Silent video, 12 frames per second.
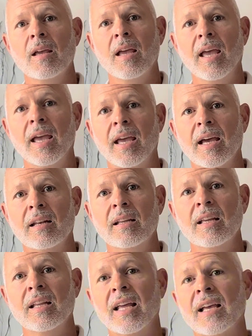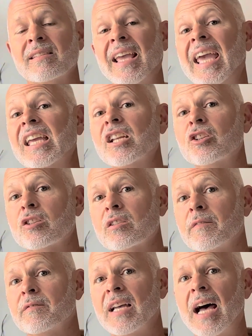And it has eight inches
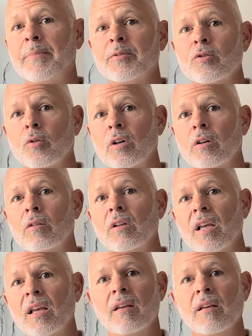of topsoil.